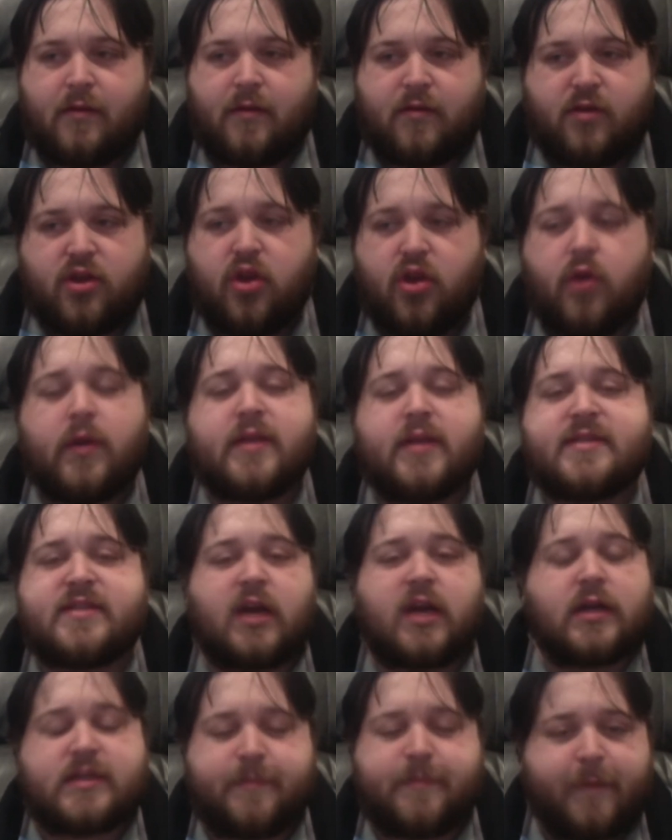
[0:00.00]
you can
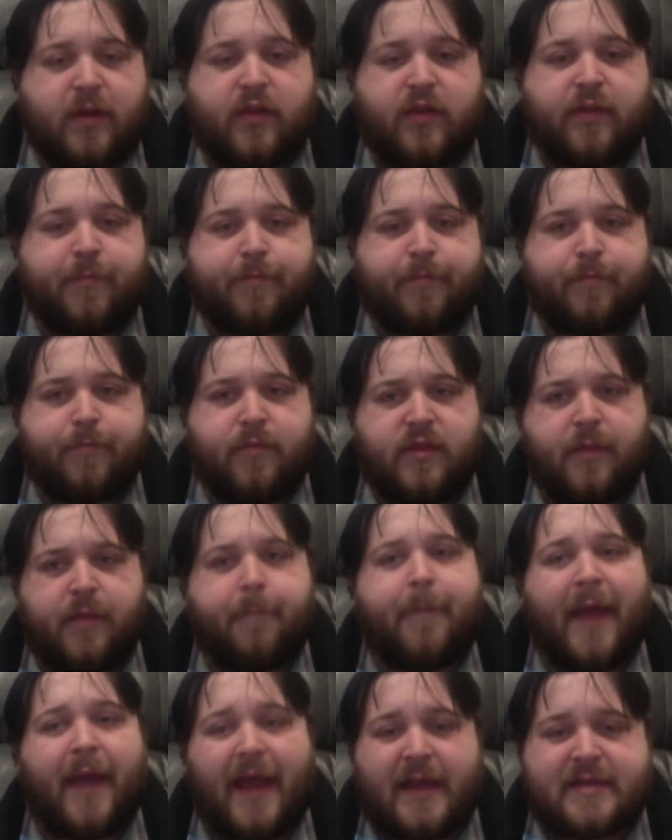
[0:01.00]
start to build the
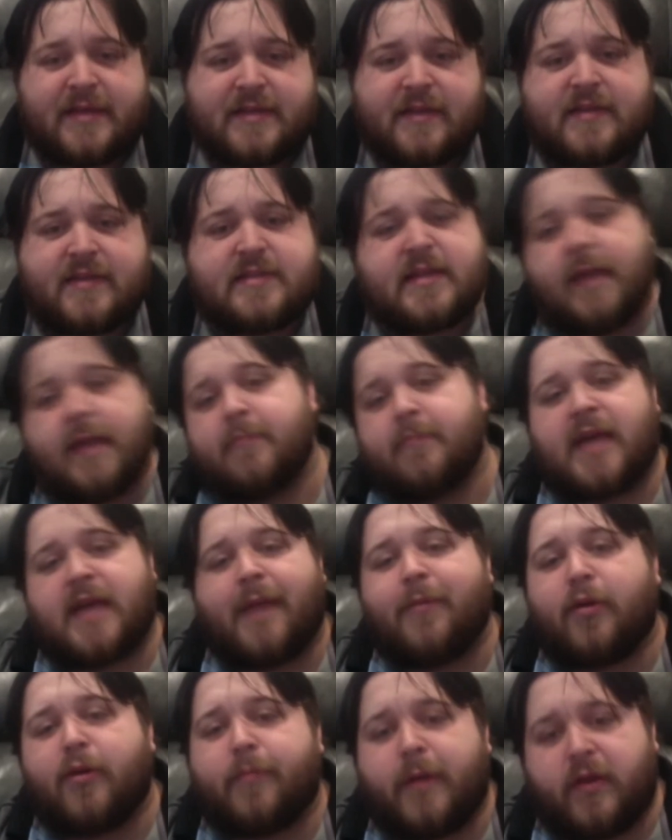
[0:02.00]
base at the same
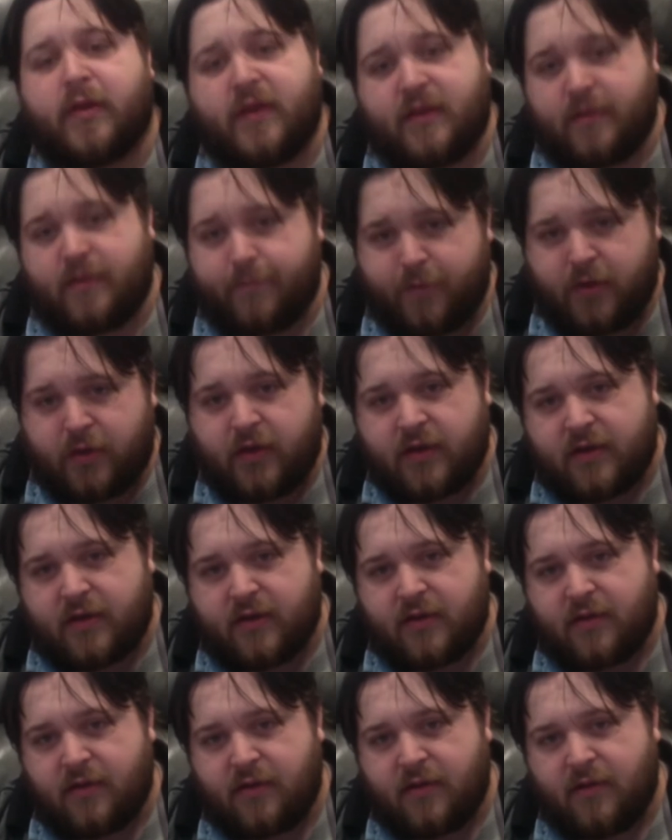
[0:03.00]
time you're building the book,
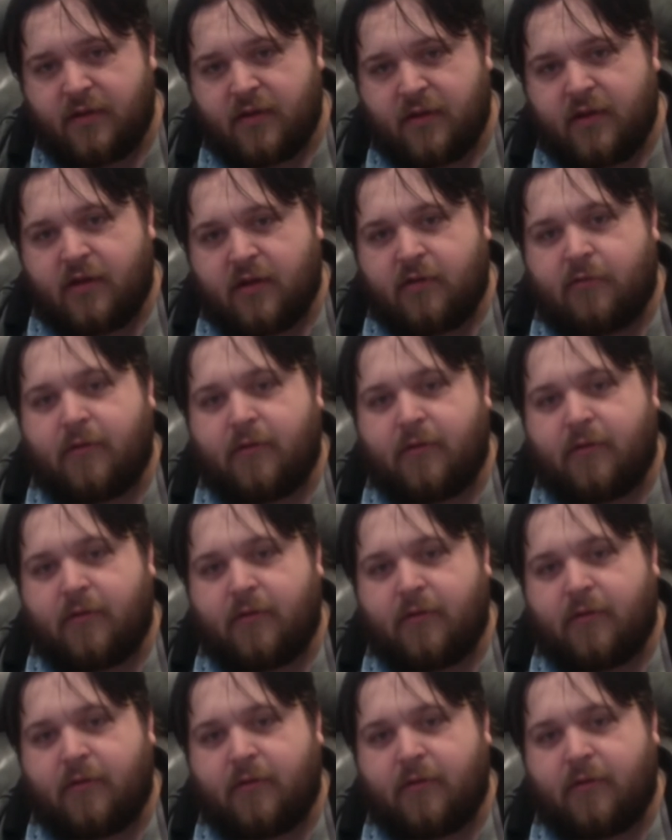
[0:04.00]
right?